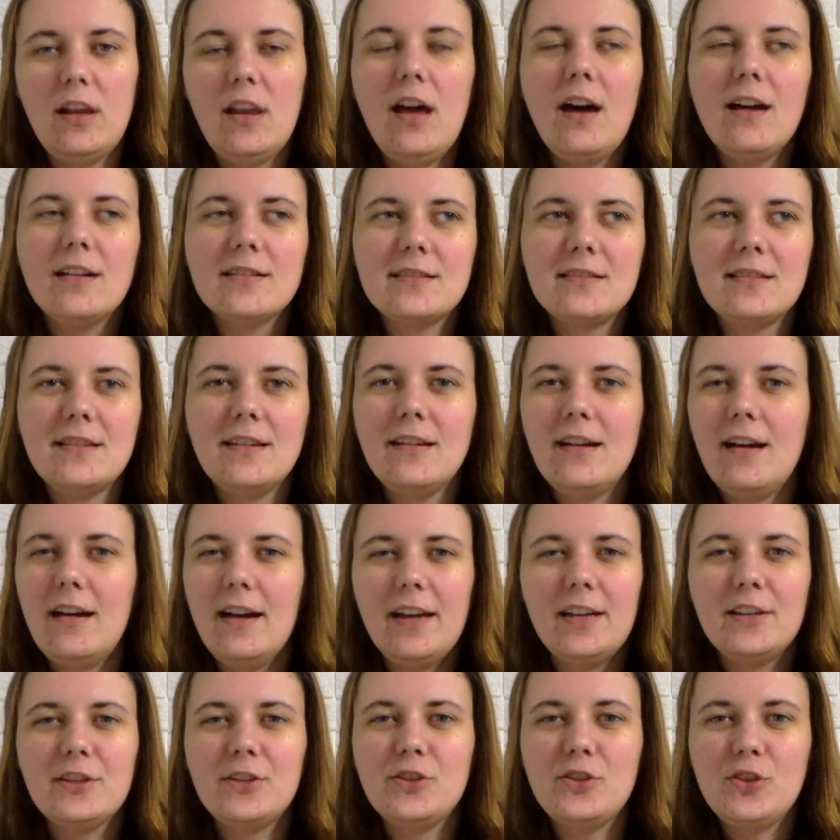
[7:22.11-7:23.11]
Last year
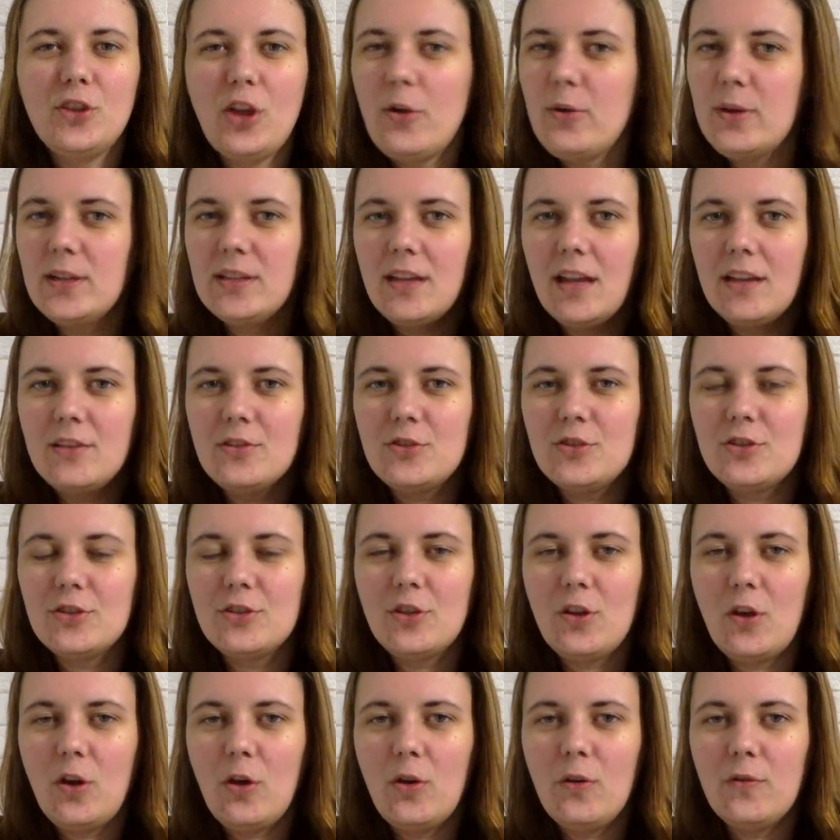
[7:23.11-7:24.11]
I had no
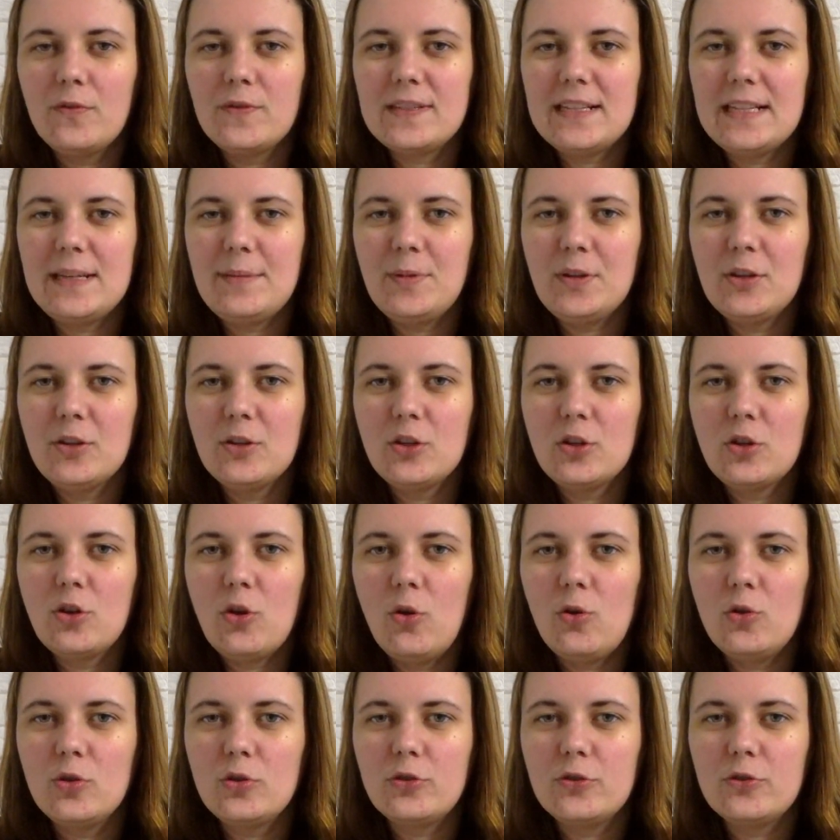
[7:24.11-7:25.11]
intention of sleeping on a
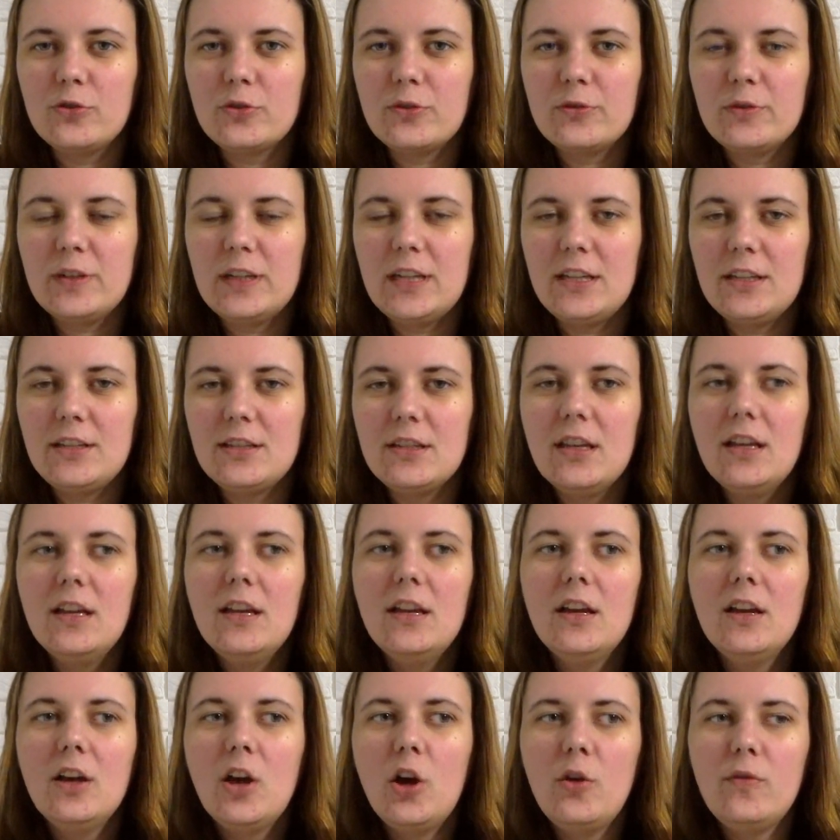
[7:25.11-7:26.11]
cold concrete
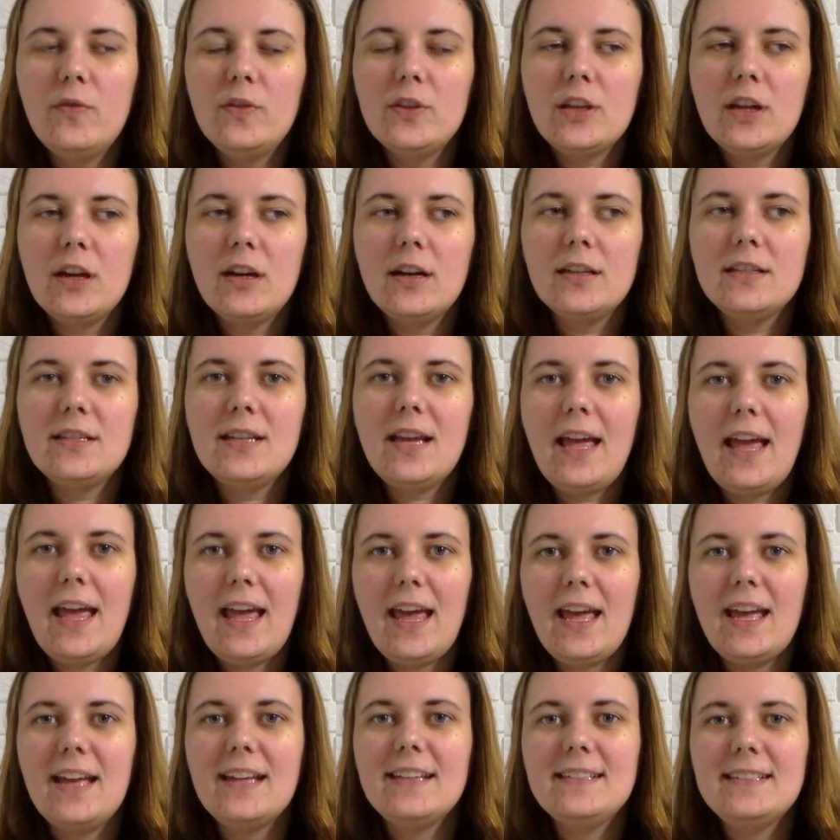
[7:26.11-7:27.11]
overnight,
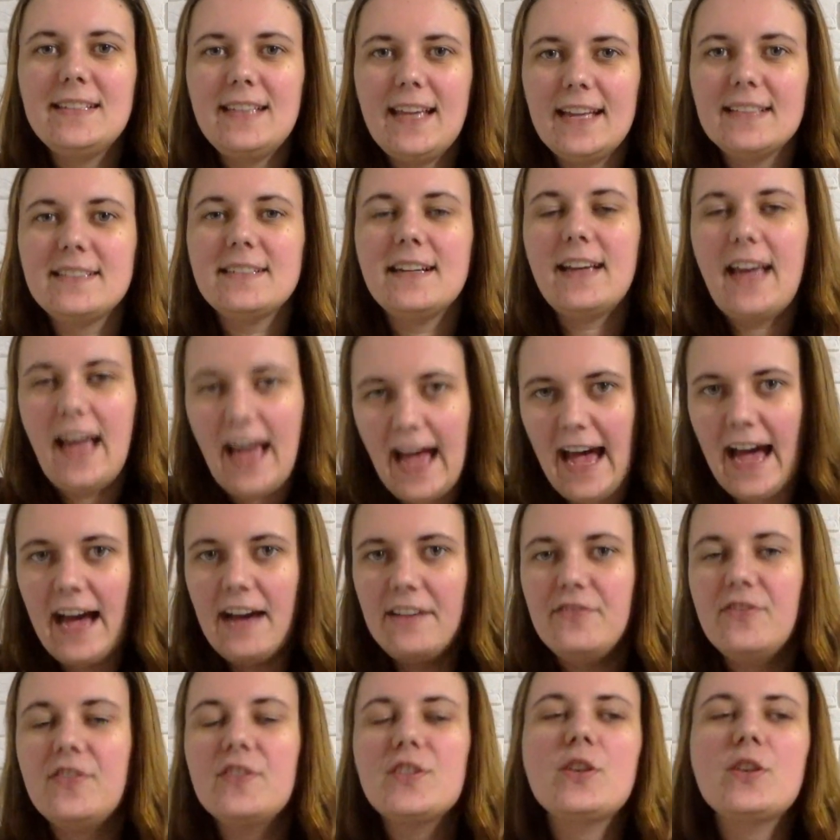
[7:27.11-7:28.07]
and yet I have.